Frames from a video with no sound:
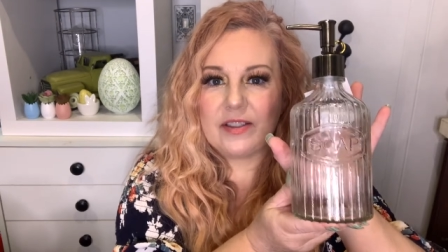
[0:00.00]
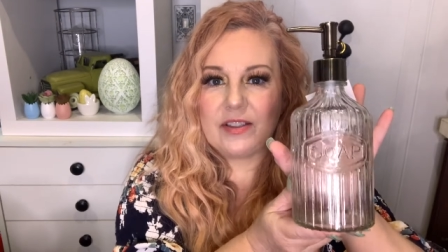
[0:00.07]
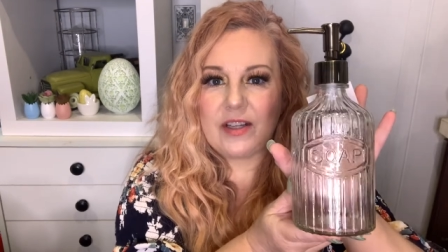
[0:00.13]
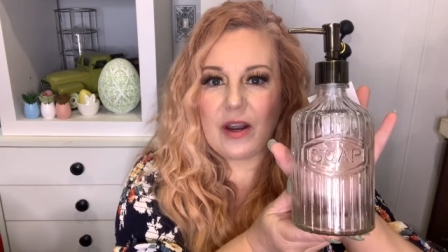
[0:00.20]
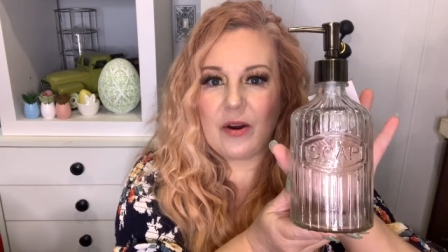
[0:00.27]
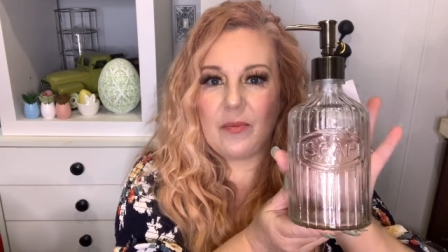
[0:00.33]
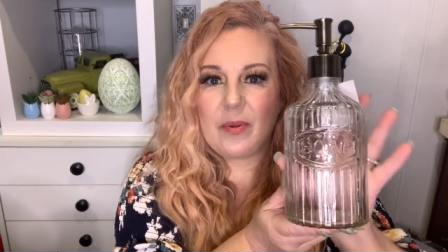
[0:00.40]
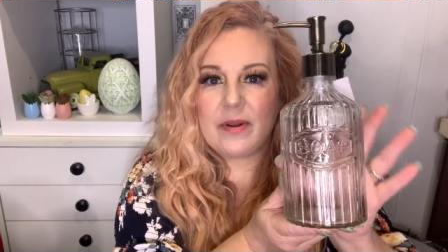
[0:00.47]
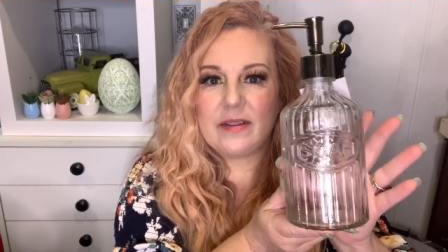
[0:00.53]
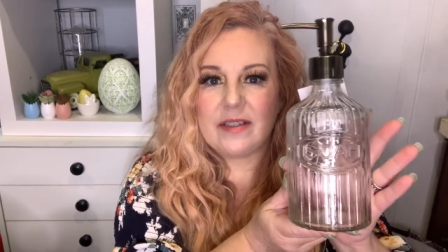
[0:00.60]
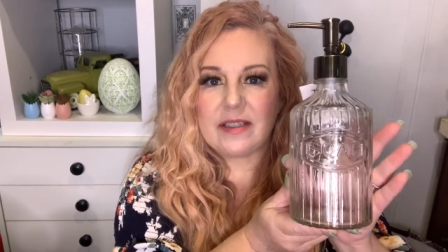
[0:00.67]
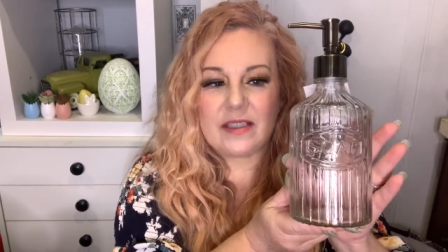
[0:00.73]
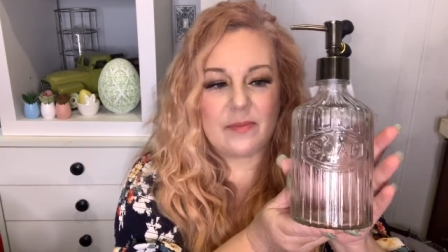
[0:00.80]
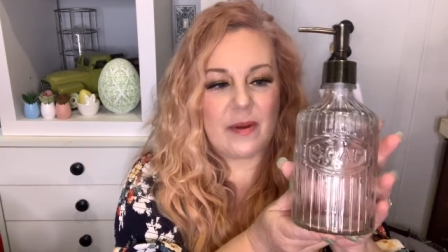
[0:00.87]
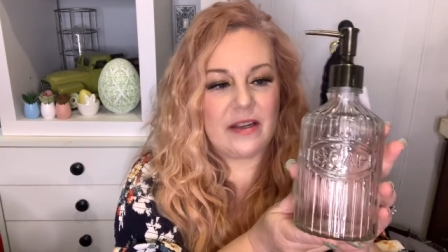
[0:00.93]
soap
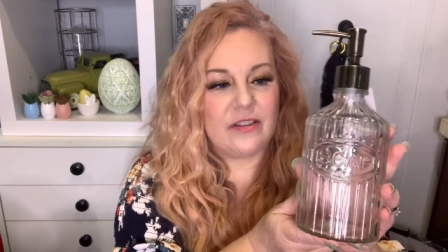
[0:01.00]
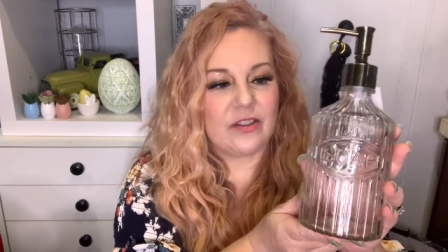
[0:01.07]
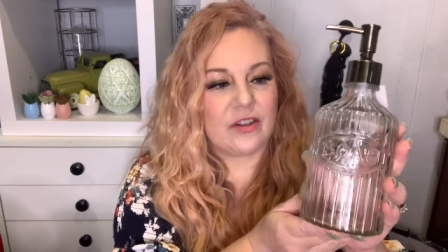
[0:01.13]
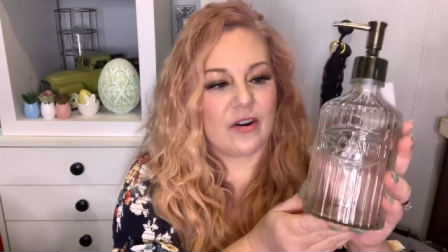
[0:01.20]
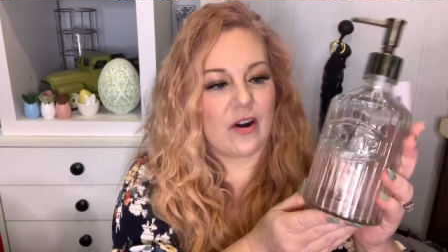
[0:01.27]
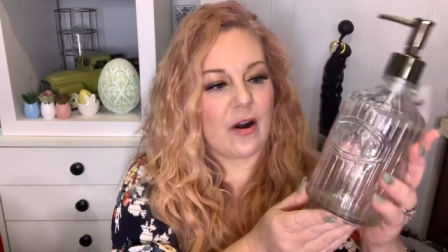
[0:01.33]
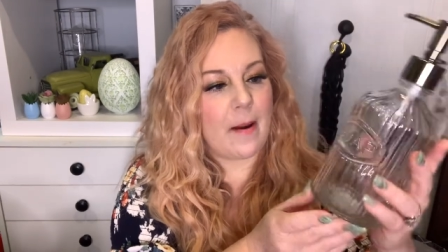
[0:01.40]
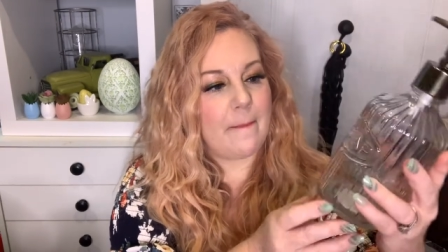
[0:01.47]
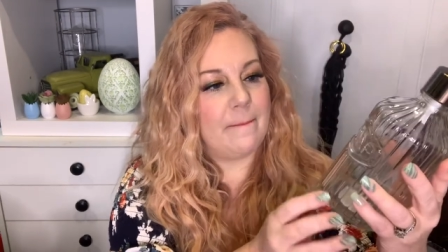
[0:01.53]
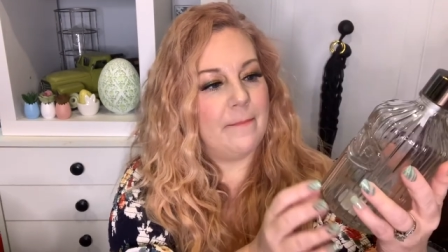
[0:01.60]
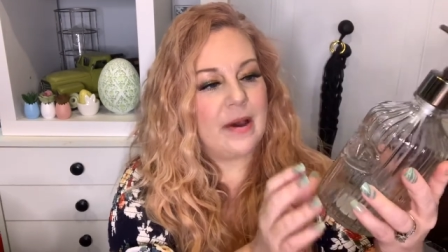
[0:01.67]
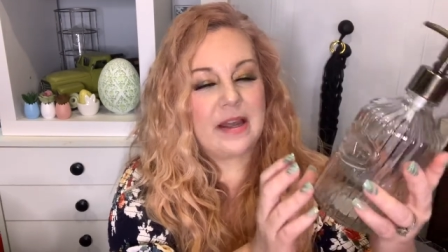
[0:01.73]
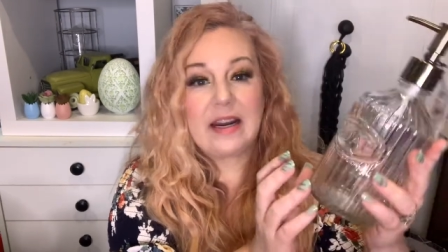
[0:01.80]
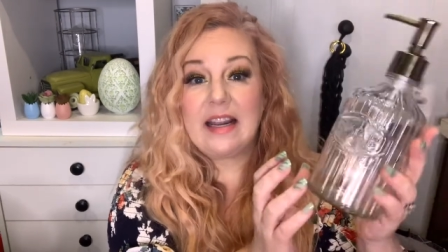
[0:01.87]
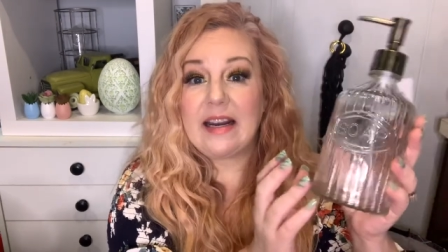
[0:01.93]
dispenser,
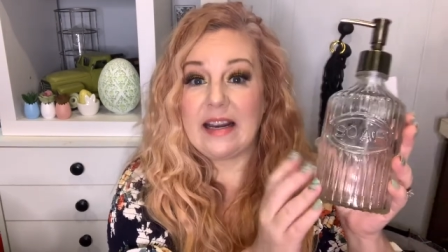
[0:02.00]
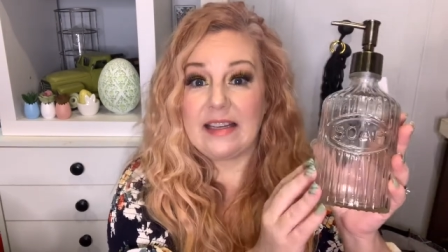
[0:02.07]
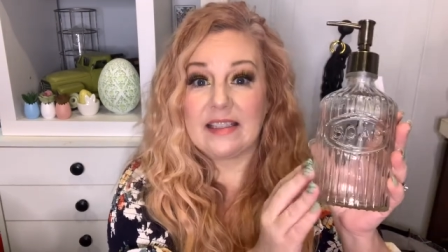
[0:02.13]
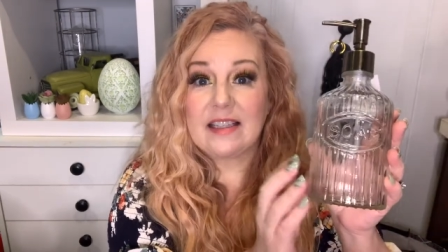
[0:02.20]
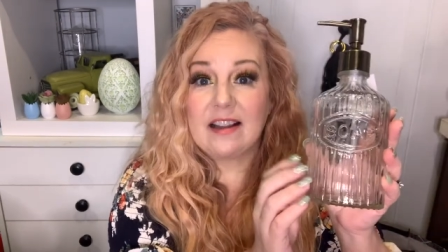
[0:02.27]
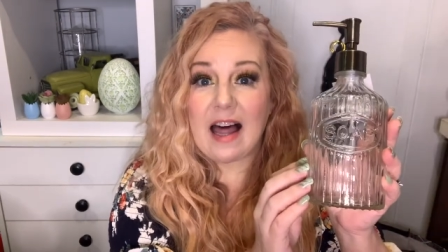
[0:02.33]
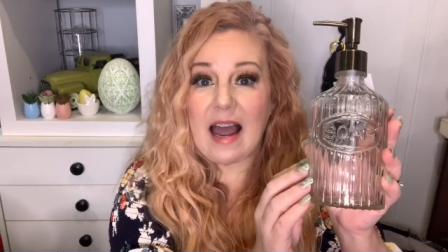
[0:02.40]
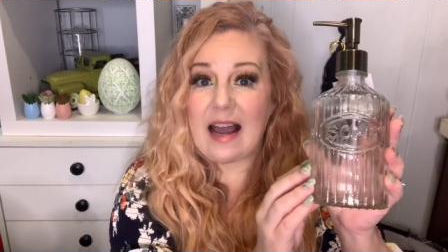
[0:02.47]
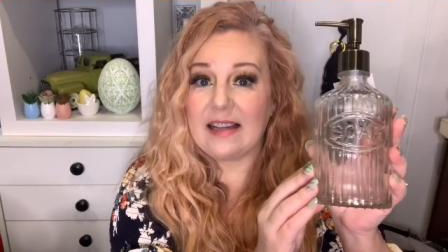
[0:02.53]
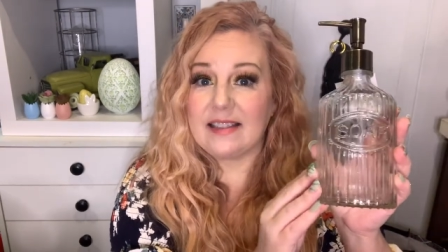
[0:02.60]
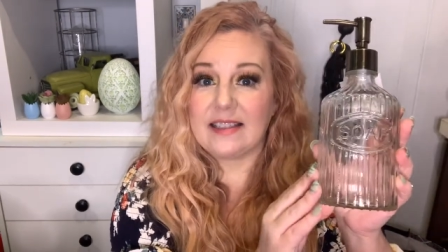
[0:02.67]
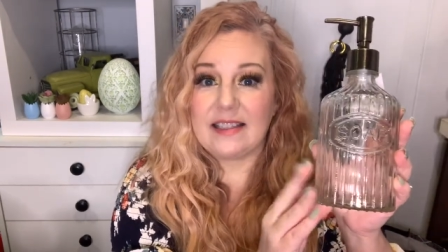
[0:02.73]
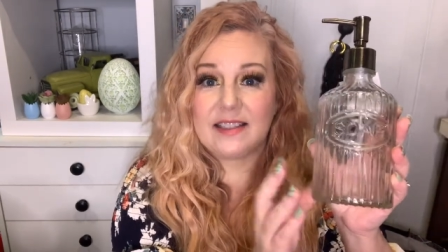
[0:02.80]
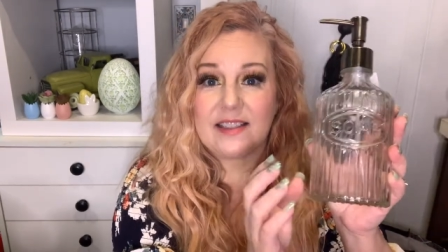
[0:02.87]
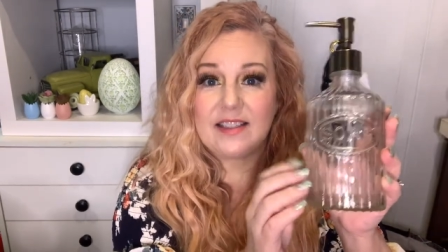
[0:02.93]
but it is glass.
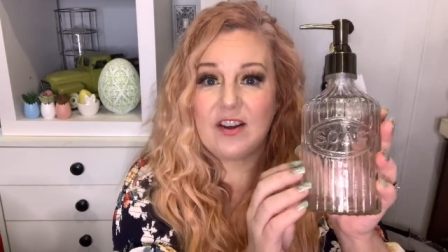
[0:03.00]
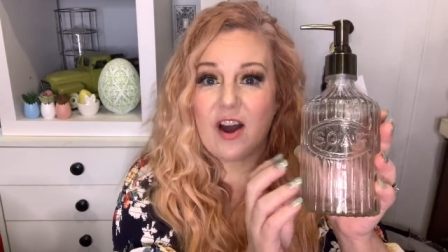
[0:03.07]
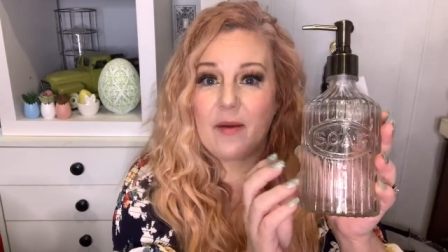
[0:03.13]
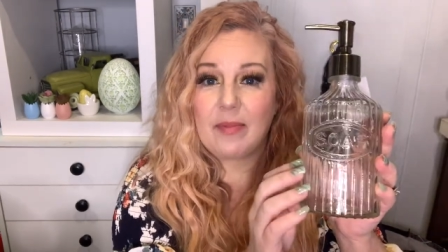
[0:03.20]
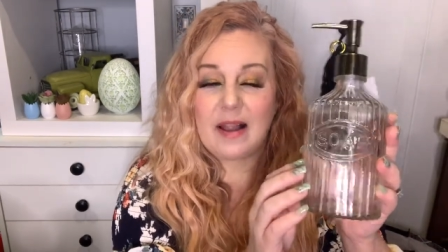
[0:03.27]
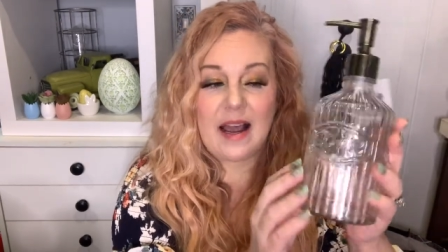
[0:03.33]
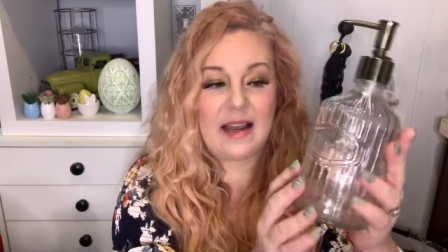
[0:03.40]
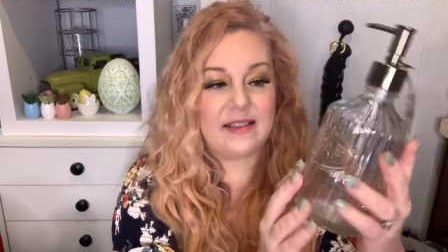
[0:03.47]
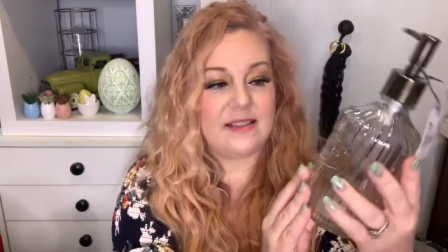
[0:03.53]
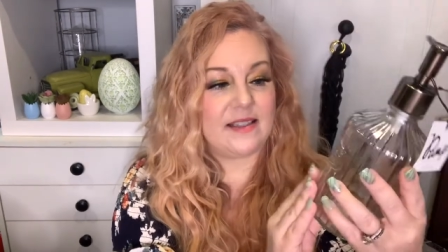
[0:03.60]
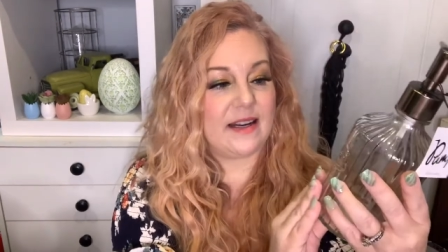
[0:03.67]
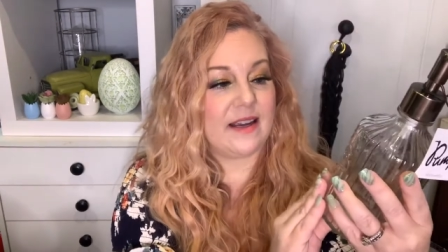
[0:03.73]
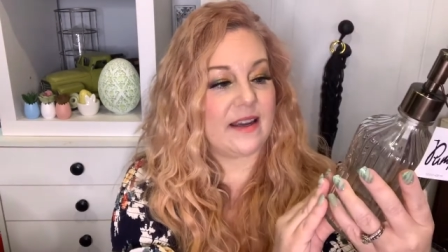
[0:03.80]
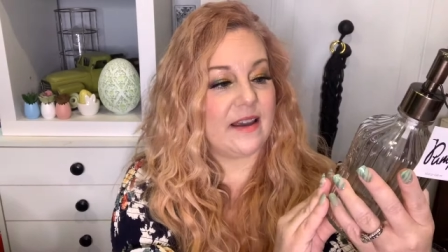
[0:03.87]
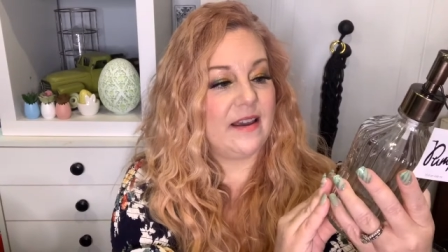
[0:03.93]
It's not
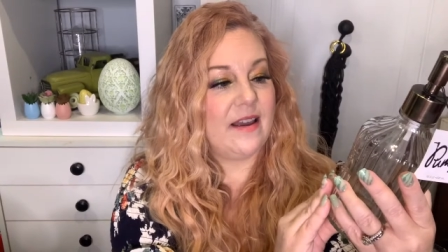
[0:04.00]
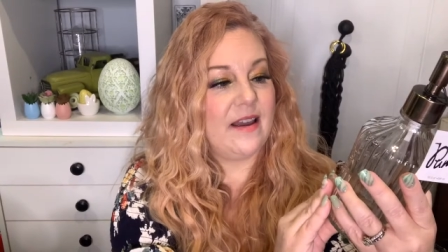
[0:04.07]
plastic.